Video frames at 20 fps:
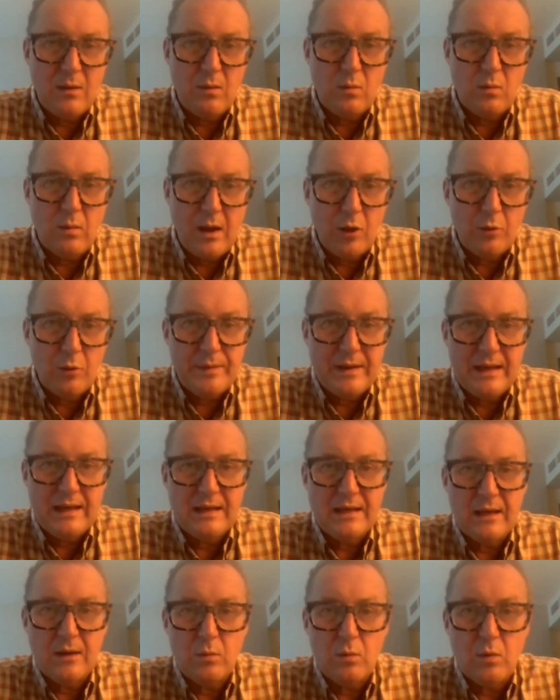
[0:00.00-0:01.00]
well being
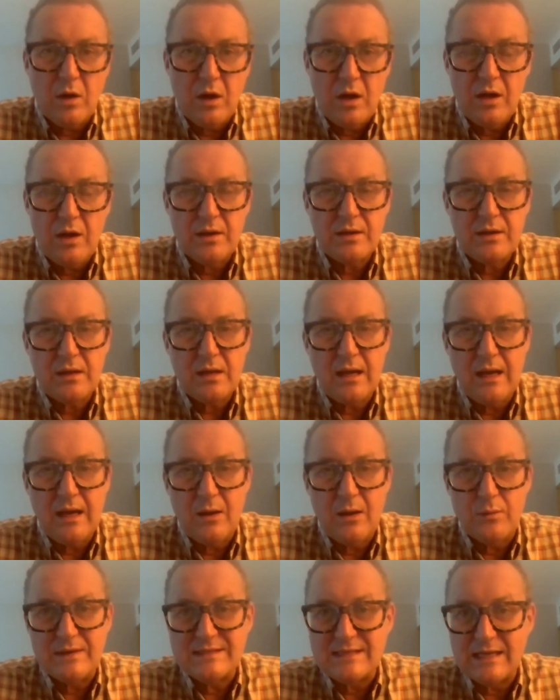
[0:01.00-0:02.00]
at work, uh,
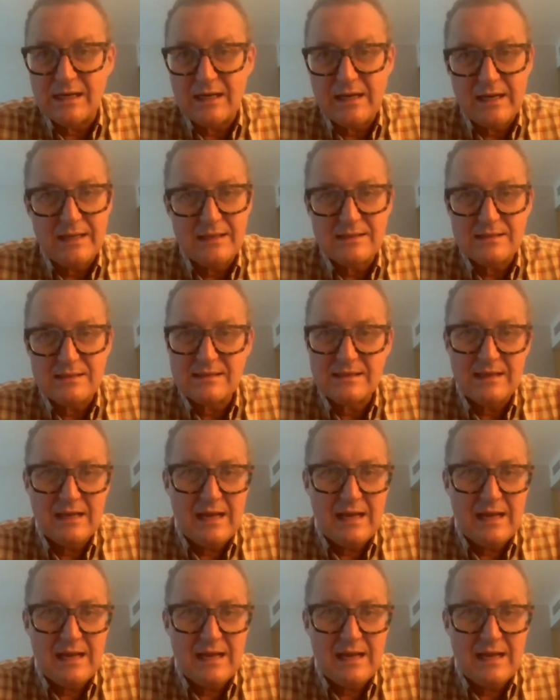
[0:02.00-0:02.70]
resilience,